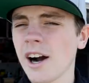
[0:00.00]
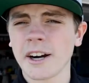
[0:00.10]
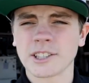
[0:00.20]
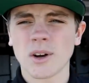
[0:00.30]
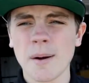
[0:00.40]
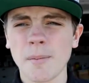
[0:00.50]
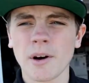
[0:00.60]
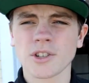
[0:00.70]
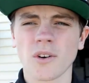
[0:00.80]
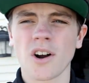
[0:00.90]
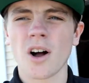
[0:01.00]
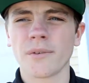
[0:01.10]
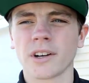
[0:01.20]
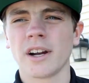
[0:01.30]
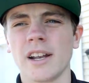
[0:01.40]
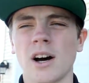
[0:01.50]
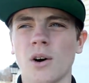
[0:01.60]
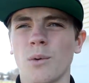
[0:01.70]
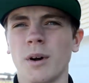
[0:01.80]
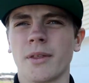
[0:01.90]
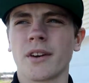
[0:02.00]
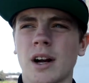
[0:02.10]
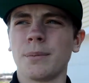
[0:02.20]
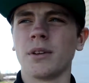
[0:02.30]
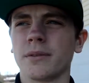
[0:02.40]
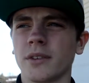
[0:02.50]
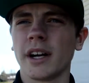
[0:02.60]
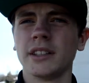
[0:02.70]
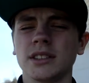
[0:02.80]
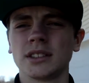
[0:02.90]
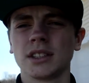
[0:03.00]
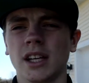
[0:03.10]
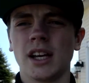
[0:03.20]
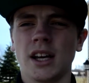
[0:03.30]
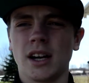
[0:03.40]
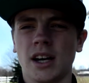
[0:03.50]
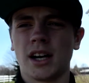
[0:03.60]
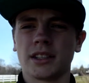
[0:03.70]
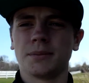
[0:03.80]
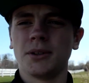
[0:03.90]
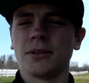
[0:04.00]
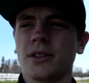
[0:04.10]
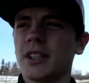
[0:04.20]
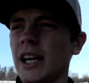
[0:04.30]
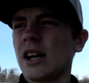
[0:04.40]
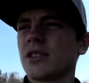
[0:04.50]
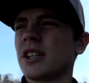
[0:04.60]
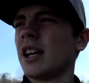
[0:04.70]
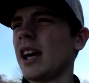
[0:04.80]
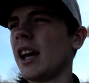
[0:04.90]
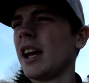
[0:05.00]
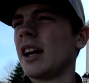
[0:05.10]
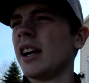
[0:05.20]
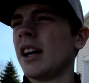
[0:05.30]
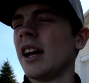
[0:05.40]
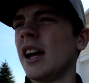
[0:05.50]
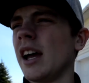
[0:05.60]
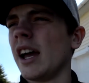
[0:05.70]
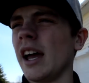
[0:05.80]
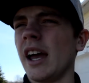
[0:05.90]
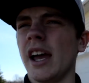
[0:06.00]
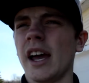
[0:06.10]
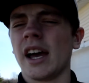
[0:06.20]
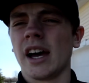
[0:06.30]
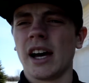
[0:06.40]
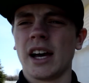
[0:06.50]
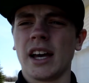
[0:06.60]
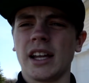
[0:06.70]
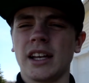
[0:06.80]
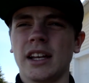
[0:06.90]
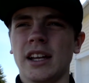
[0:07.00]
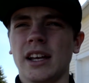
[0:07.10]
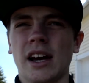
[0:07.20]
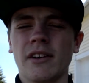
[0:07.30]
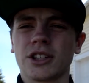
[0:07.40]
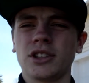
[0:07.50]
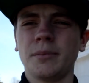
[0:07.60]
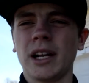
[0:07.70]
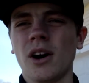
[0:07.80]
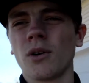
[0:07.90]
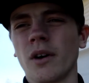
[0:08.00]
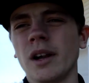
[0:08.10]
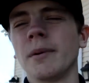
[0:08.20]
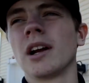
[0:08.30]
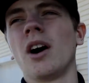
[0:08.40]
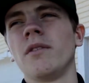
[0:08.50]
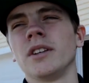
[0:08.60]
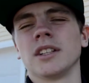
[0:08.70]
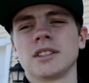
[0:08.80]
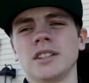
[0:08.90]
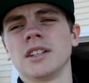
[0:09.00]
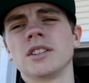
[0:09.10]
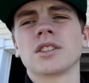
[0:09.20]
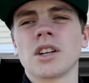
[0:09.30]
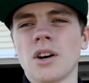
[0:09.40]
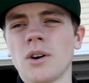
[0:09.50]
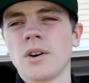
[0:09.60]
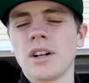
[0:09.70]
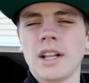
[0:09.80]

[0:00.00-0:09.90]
All right, so I'm about to go golfing right now with a couple of friends. It's a beautiful day out today, and I've actually been out quite a bit golfing this year. So